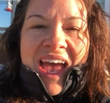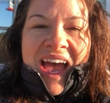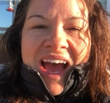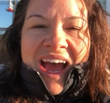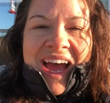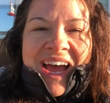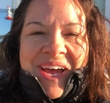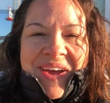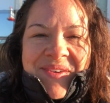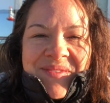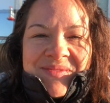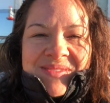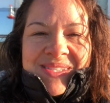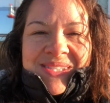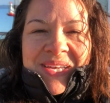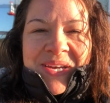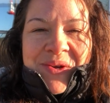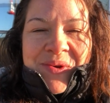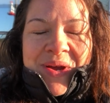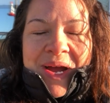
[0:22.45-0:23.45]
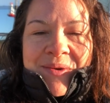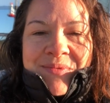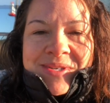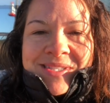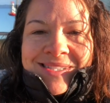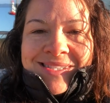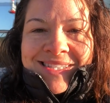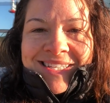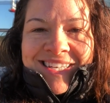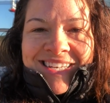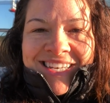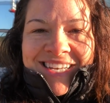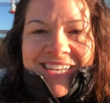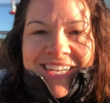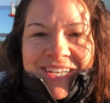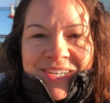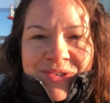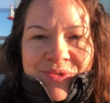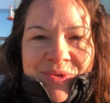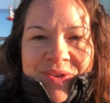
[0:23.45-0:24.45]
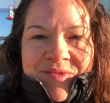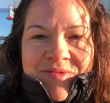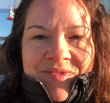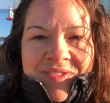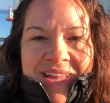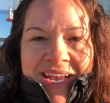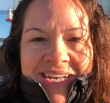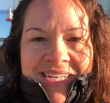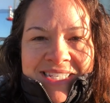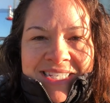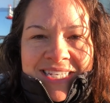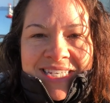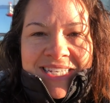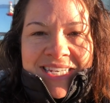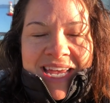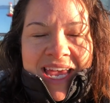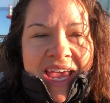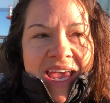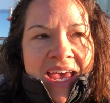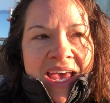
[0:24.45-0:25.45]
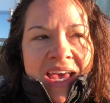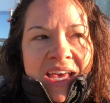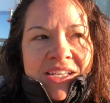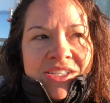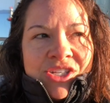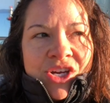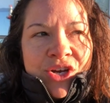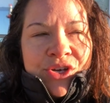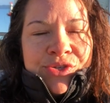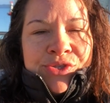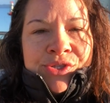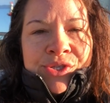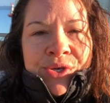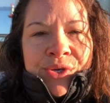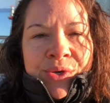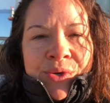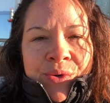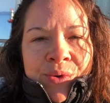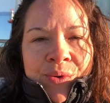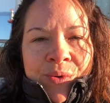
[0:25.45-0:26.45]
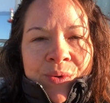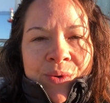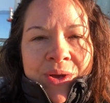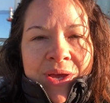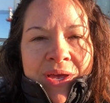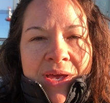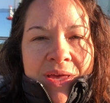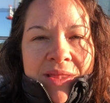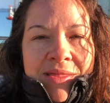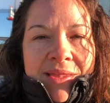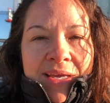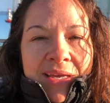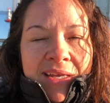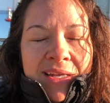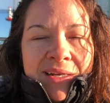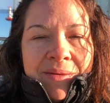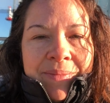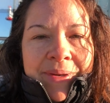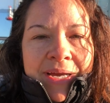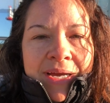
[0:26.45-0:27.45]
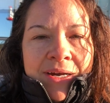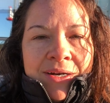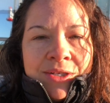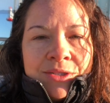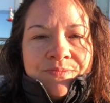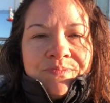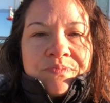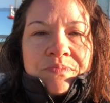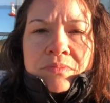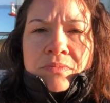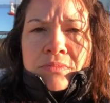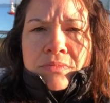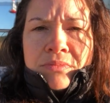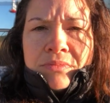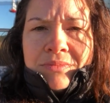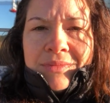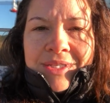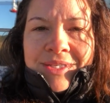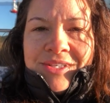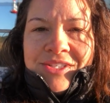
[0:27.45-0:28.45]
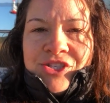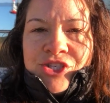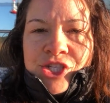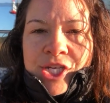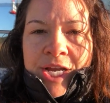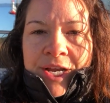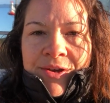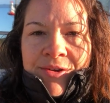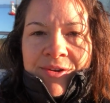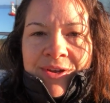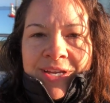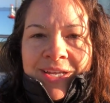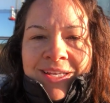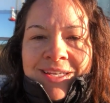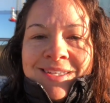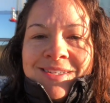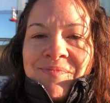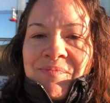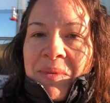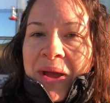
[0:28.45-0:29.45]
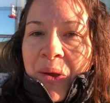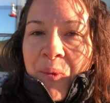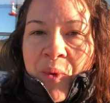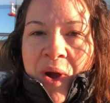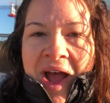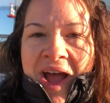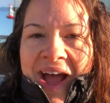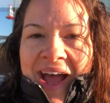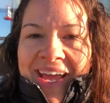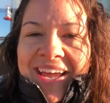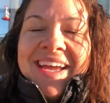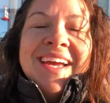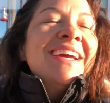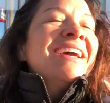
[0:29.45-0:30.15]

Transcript: So I was sitting here reflecting and also thinking about sharing my why